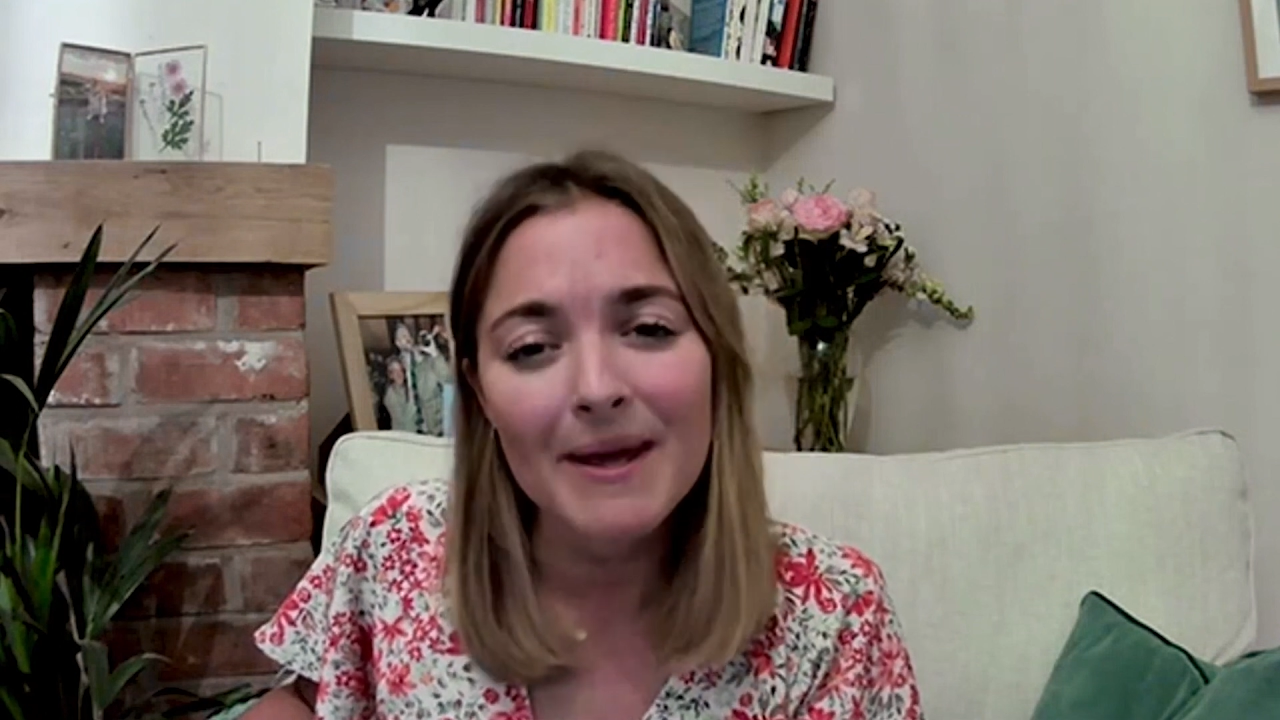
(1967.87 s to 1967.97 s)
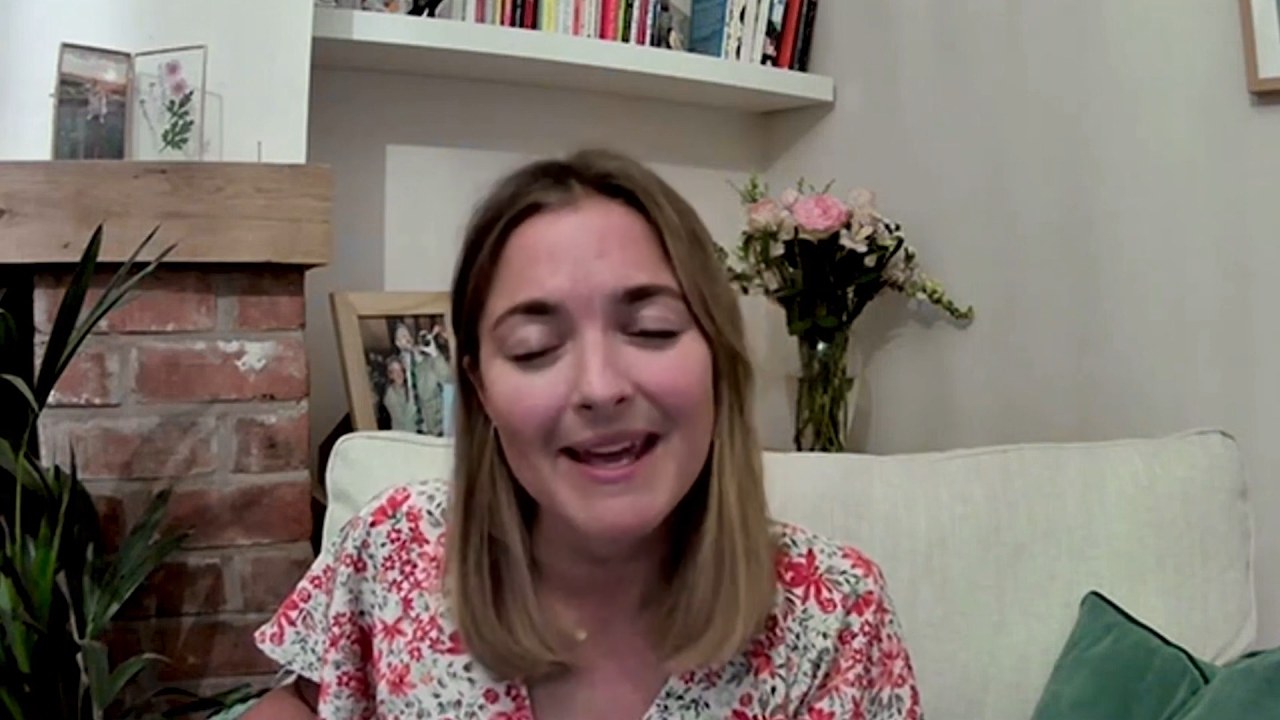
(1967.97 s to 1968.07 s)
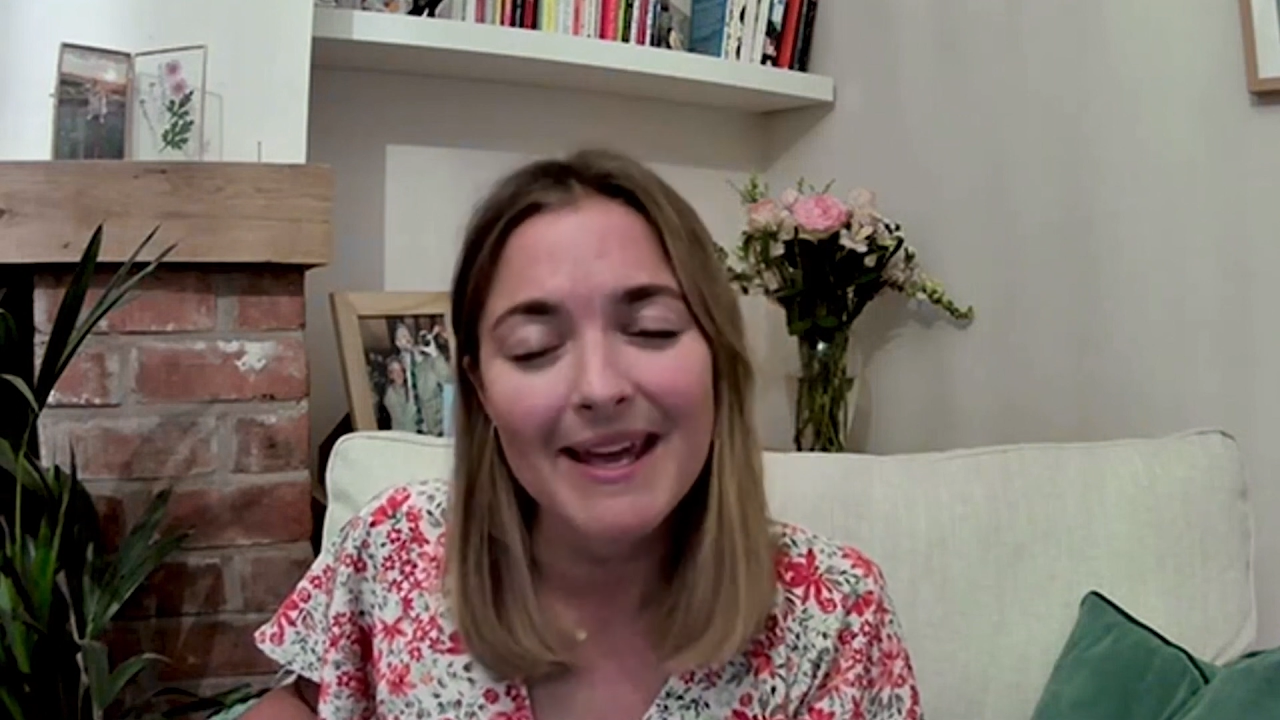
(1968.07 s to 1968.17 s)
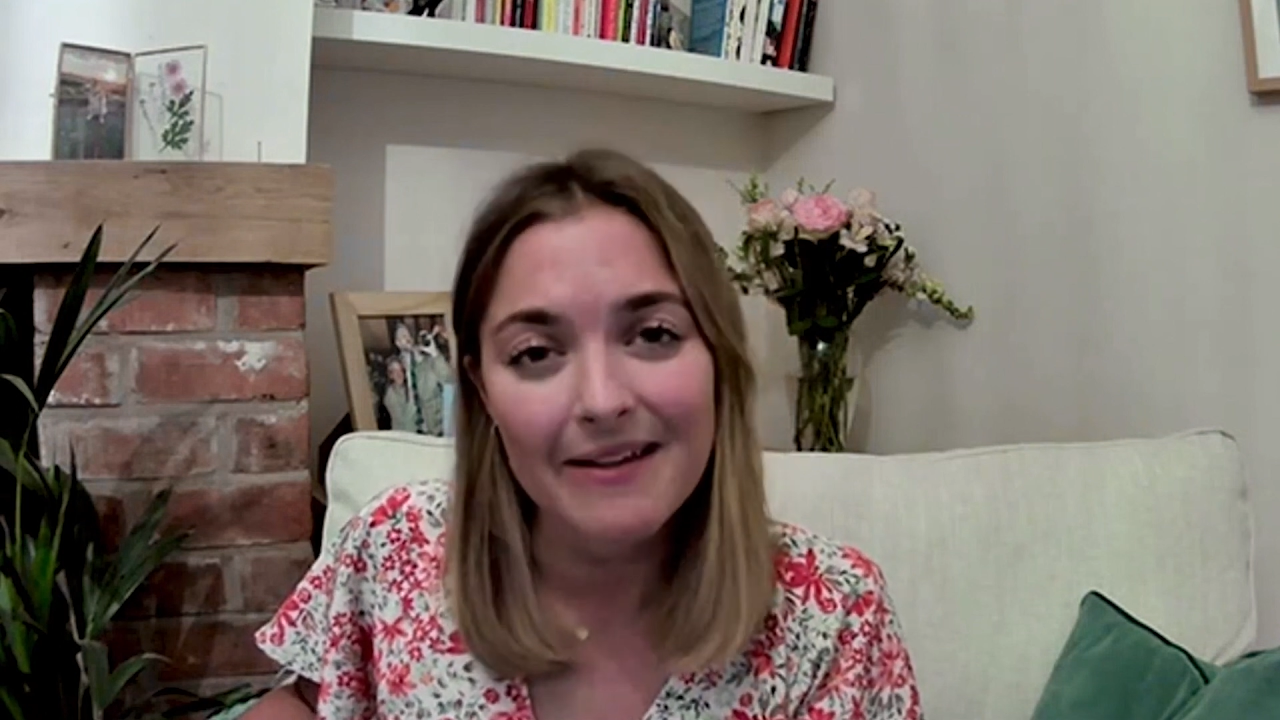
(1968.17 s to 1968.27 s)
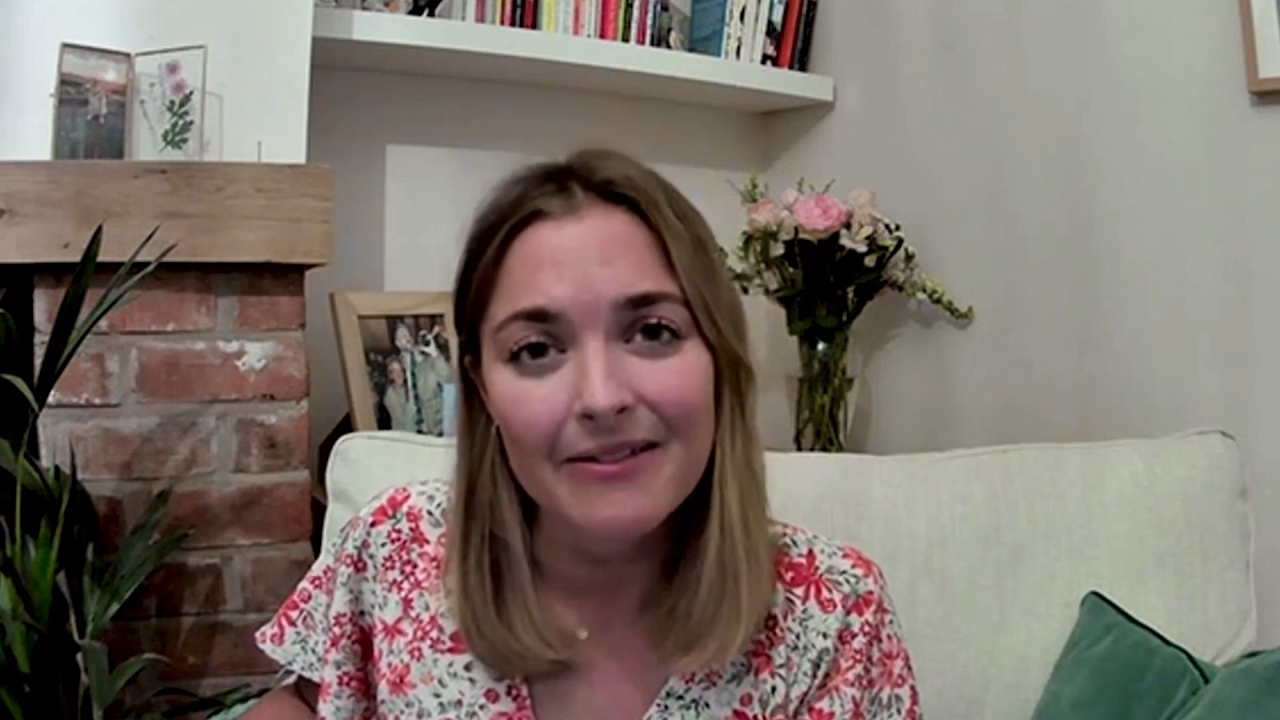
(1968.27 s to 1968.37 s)

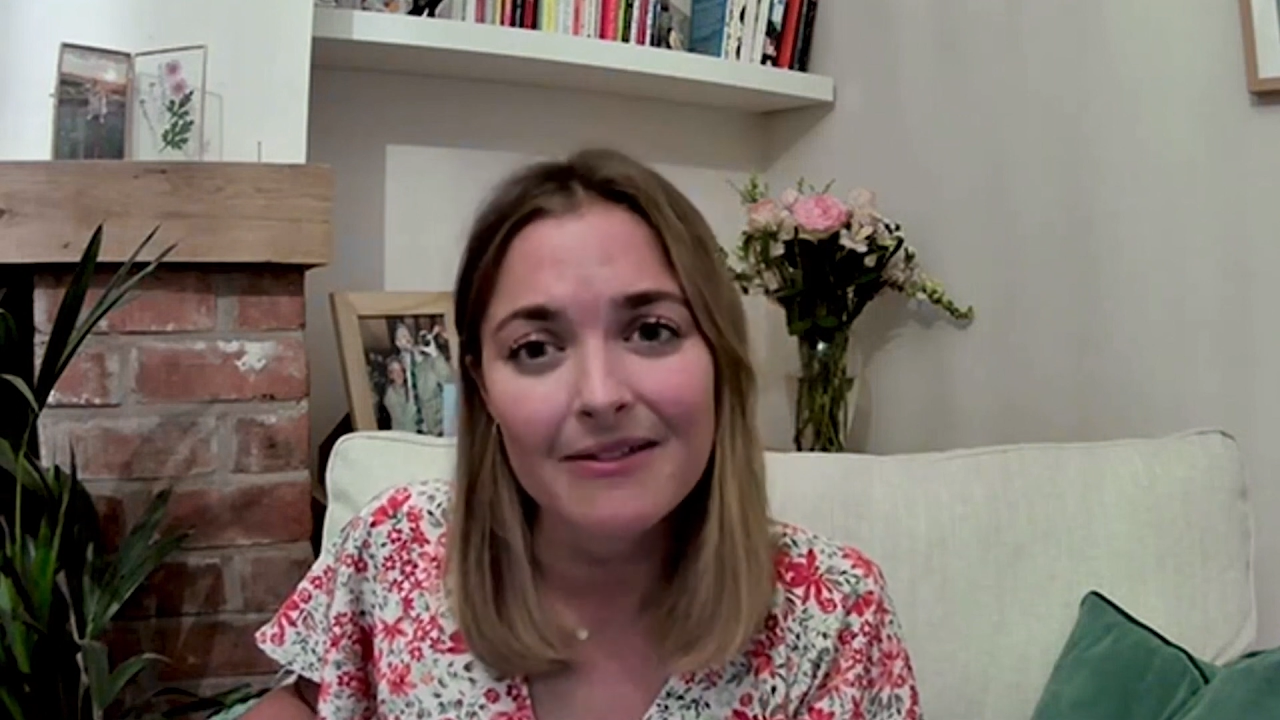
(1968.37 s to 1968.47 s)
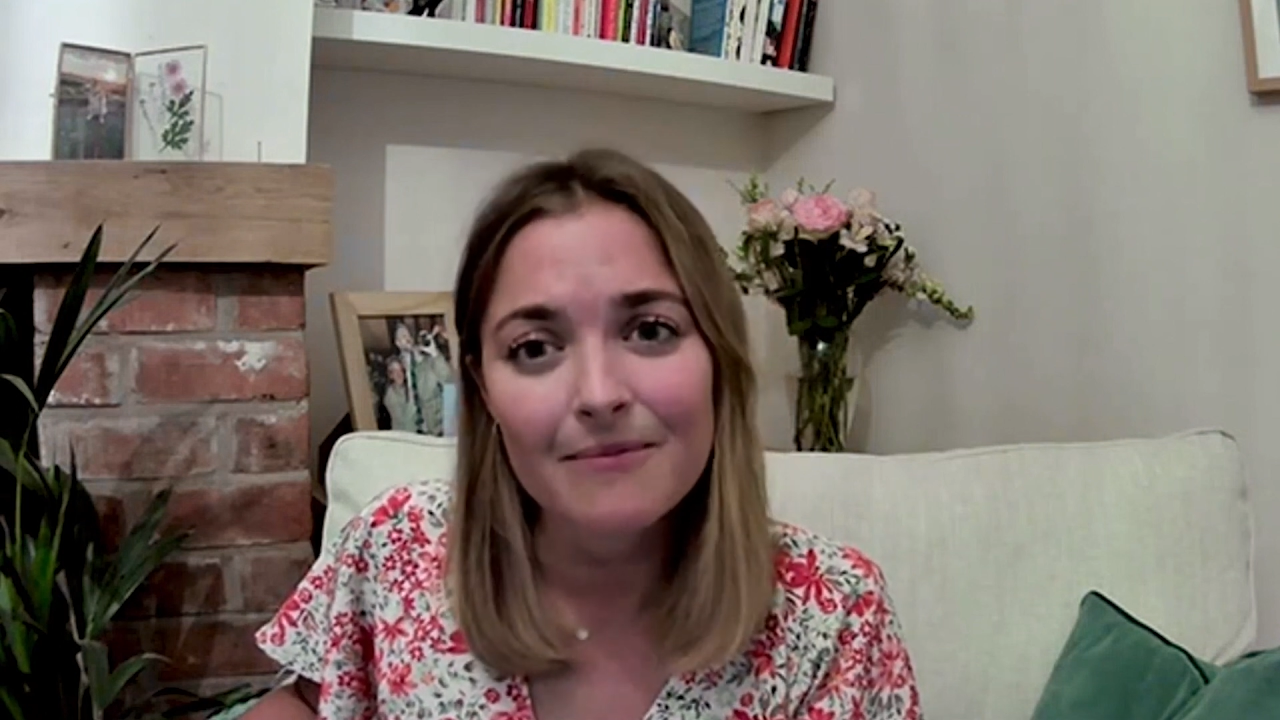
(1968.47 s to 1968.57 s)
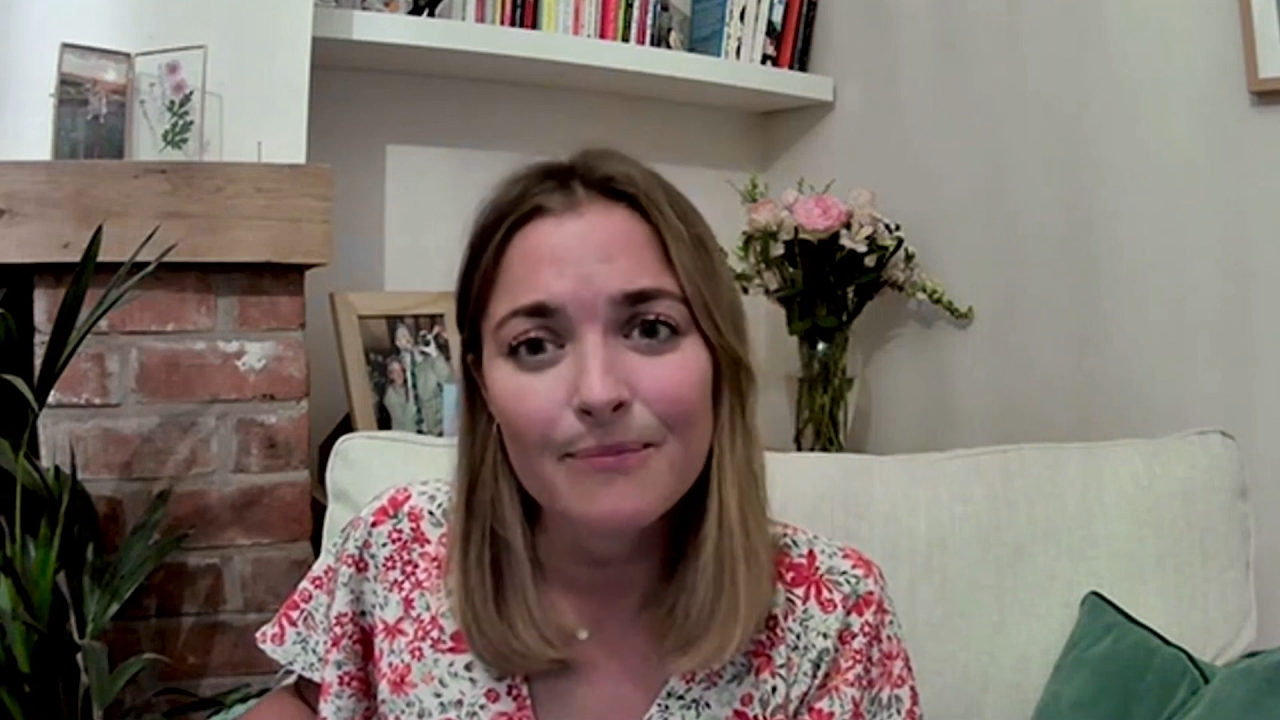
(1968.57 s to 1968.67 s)
Talbot Heath,